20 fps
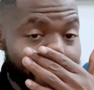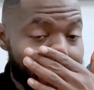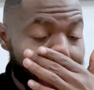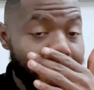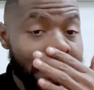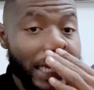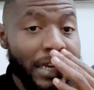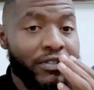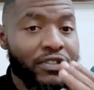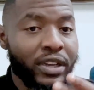
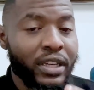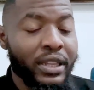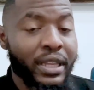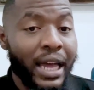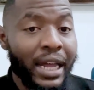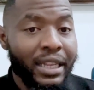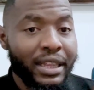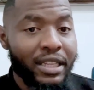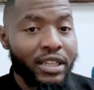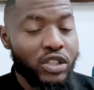believing
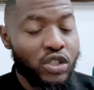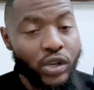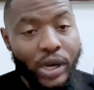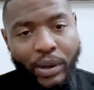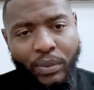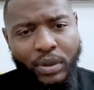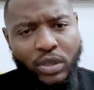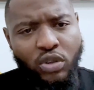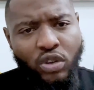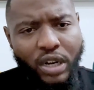that the
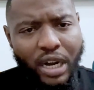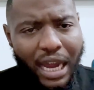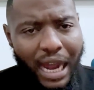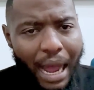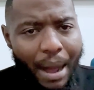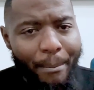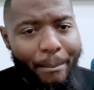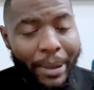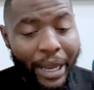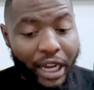trade was going to
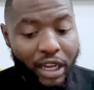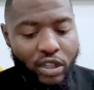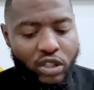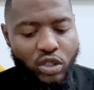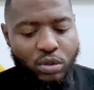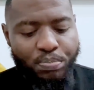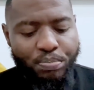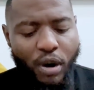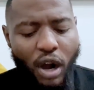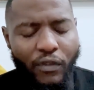come back
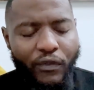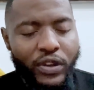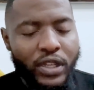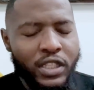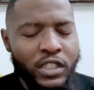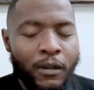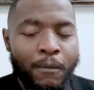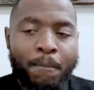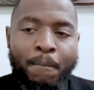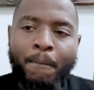into
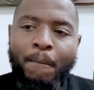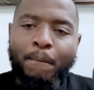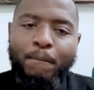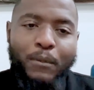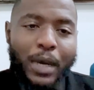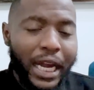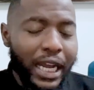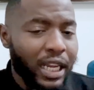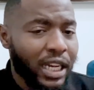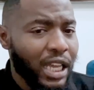profits.
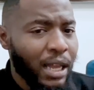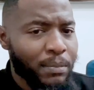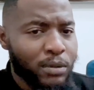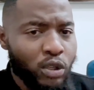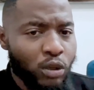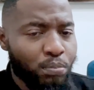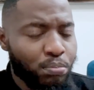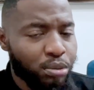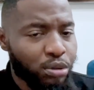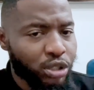Market kept
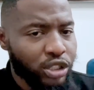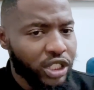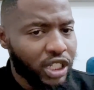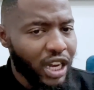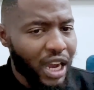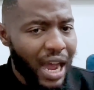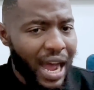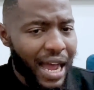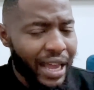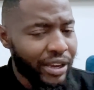on pushing
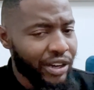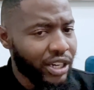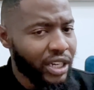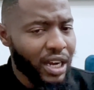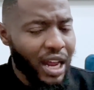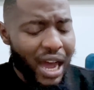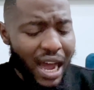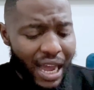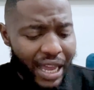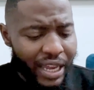higher and
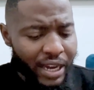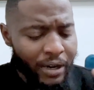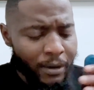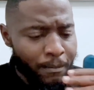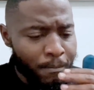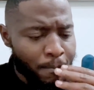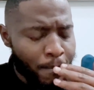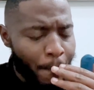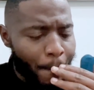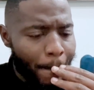higher.
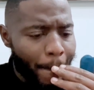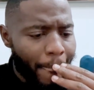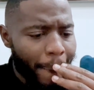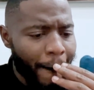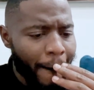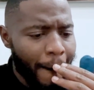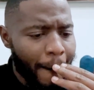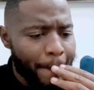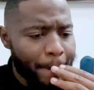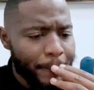
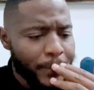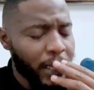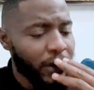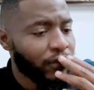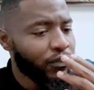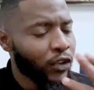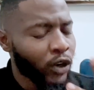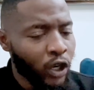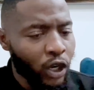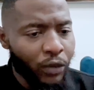The
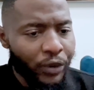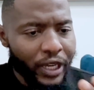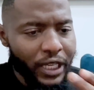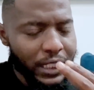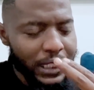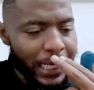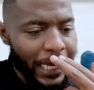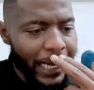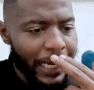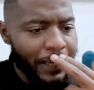following
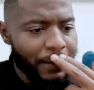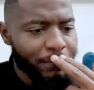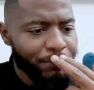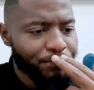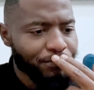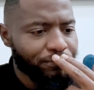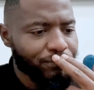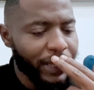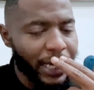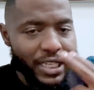day,
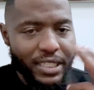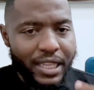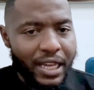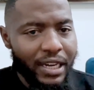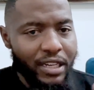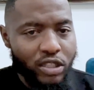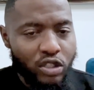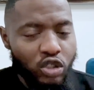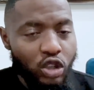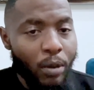they
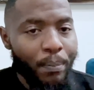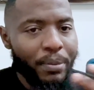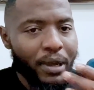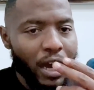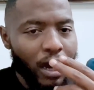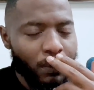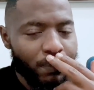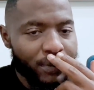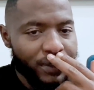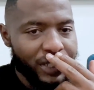started stopping
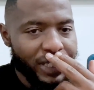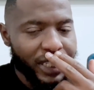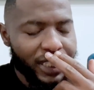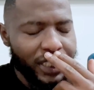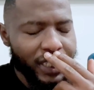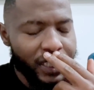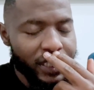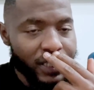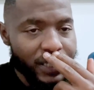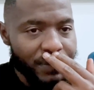out
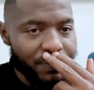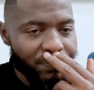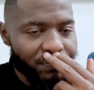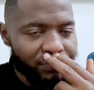positions.